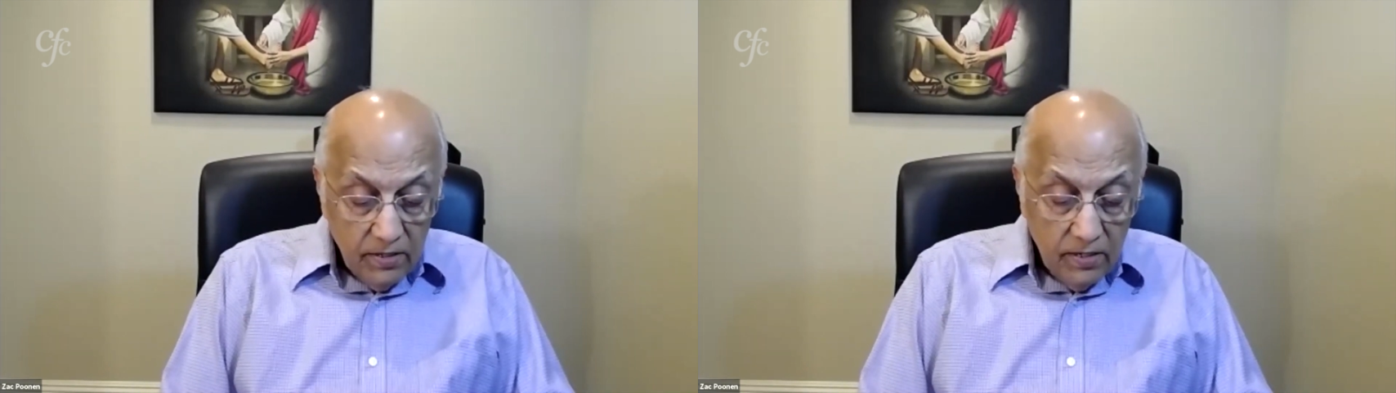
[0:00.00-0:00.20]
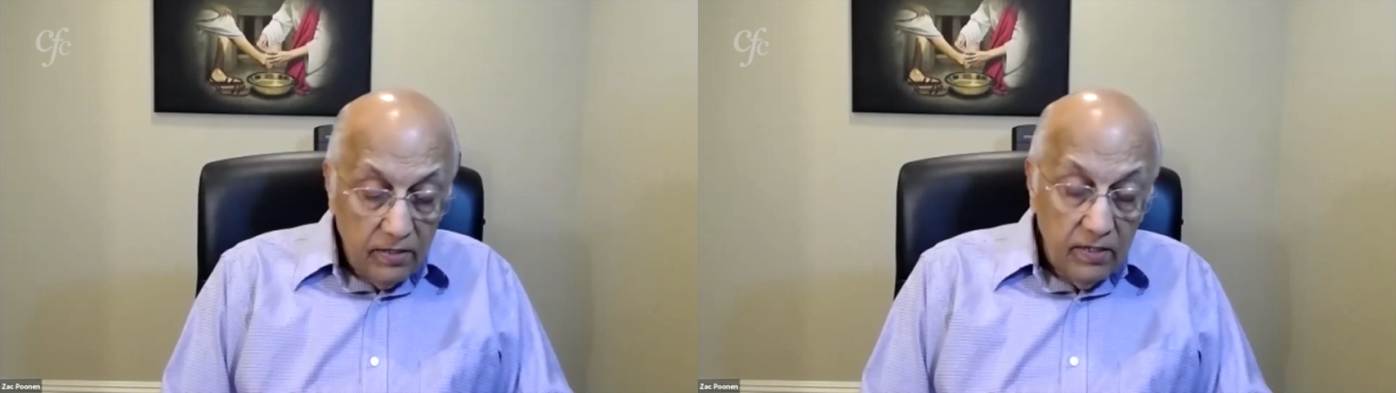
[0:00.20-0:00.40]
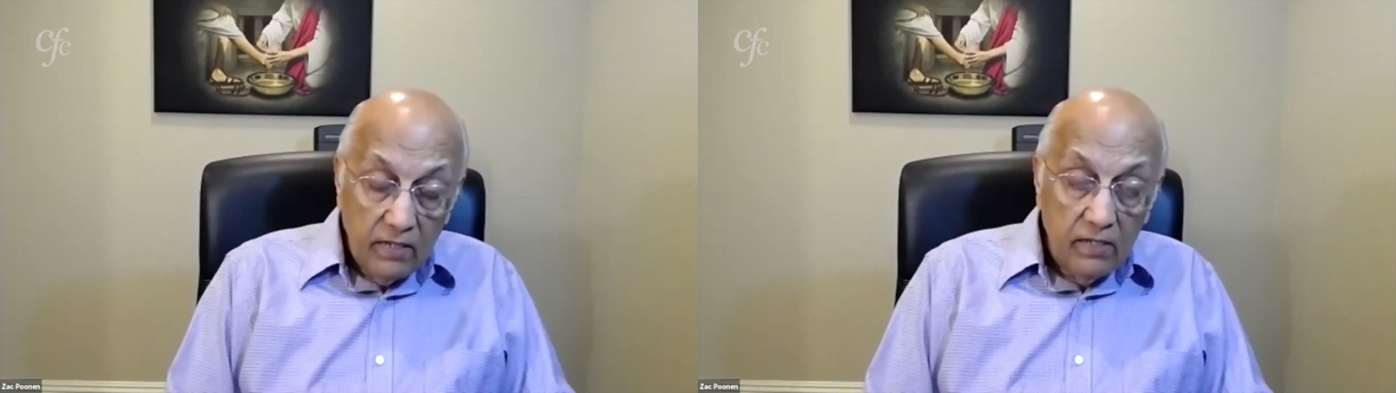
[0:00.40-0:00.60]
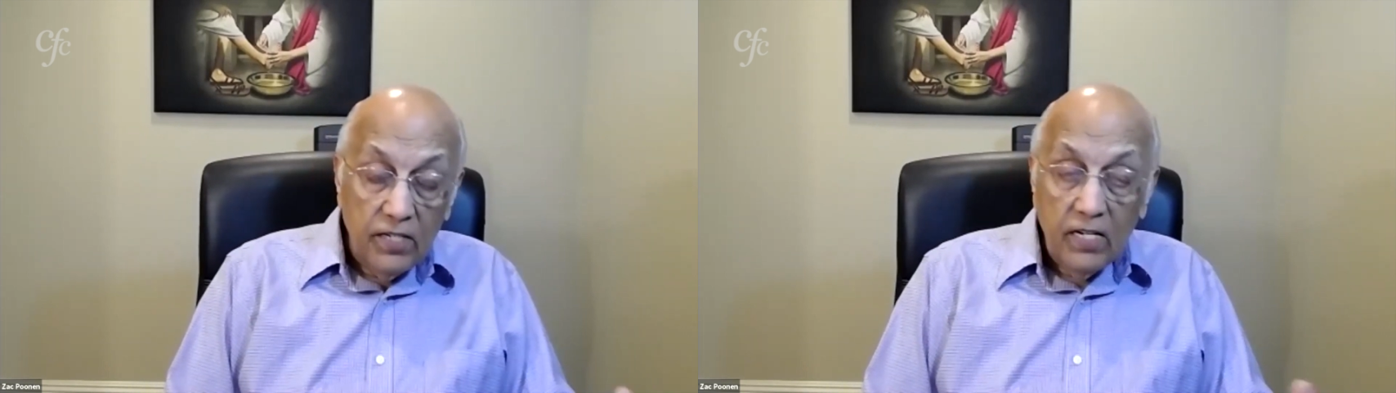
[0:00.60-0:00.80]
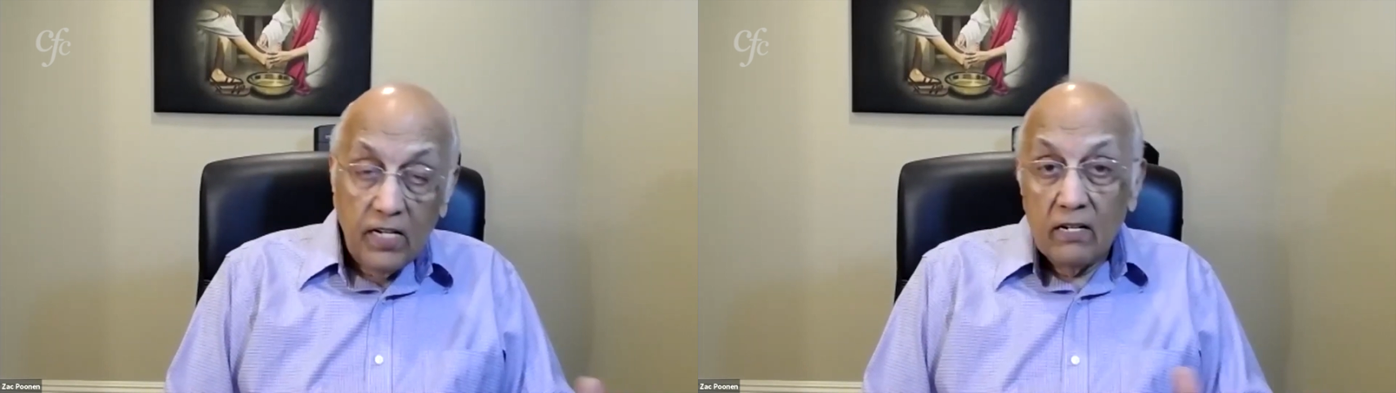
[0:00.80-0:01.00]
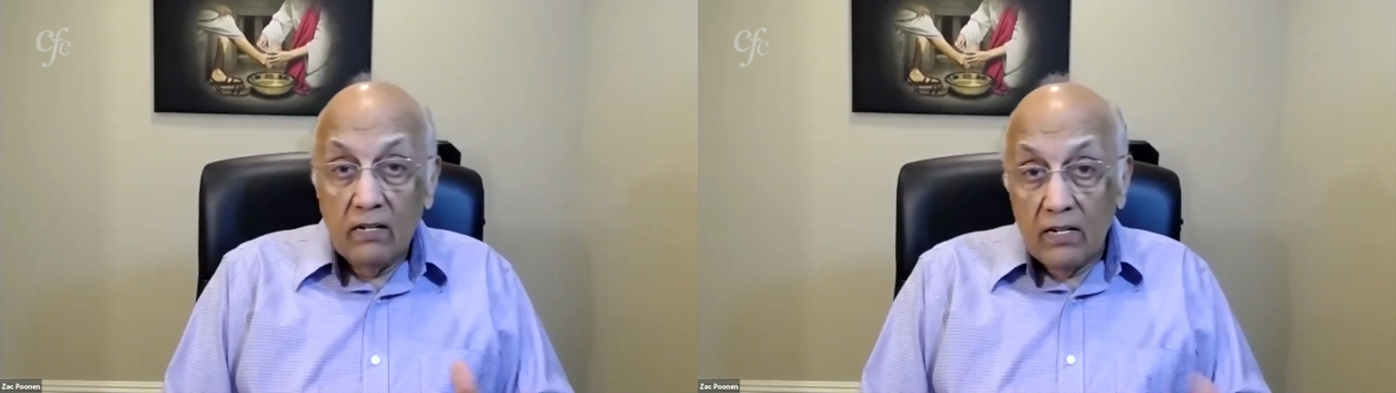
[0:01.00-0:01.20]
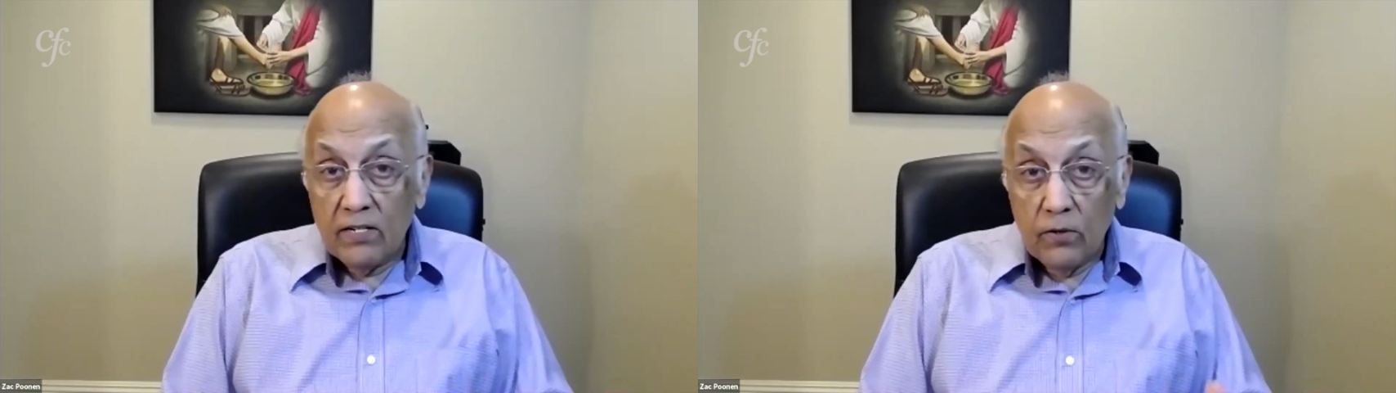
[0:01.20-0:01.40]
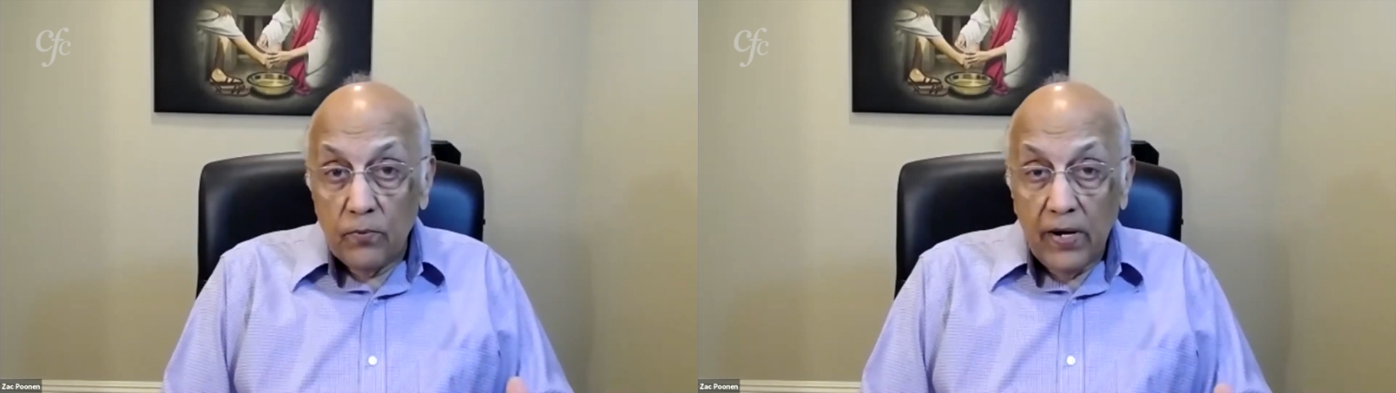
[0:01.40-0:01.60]
turn the other cheek in a
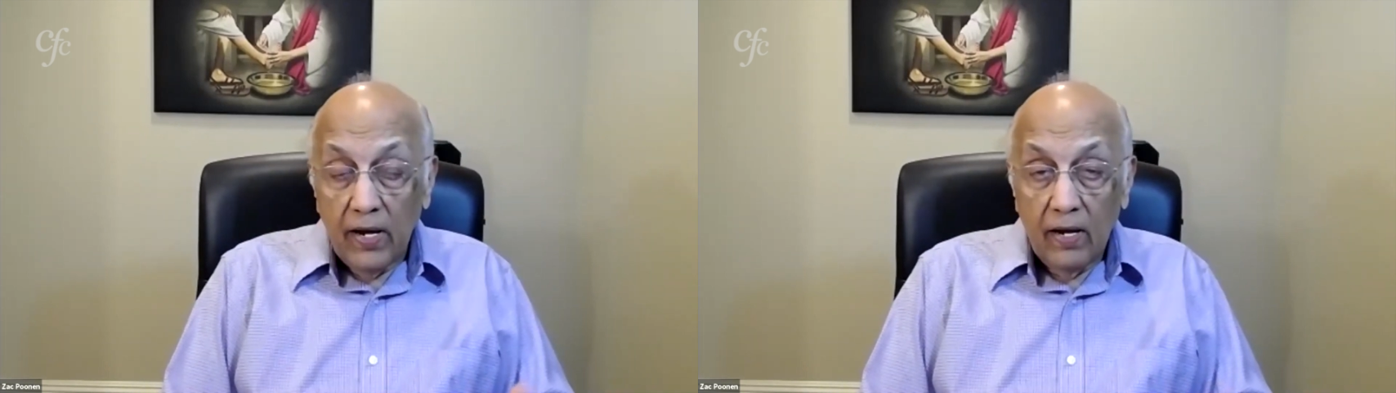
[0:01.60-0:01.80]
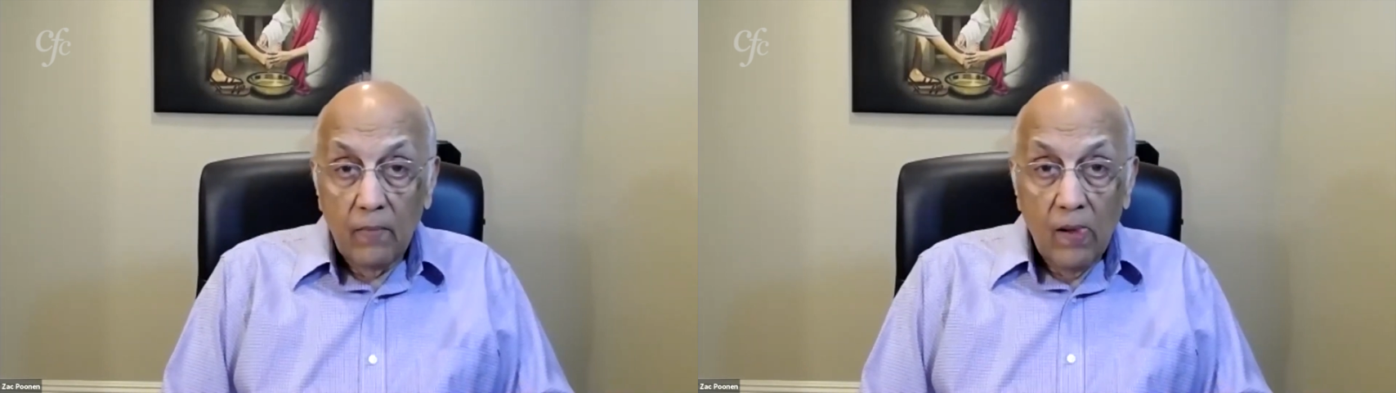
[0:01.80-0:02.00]
literal way.